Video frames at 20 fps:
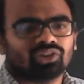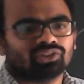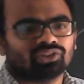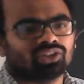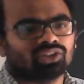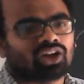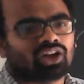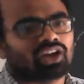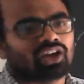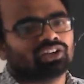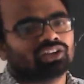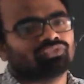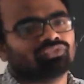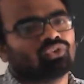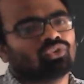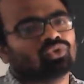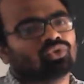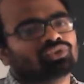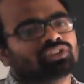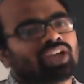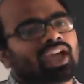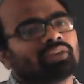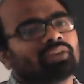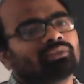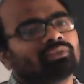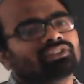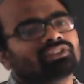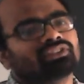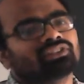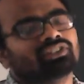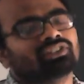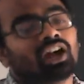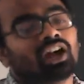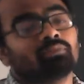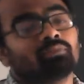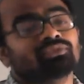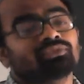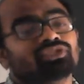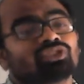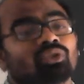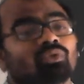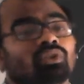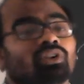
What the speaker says: The current flows high means it comes out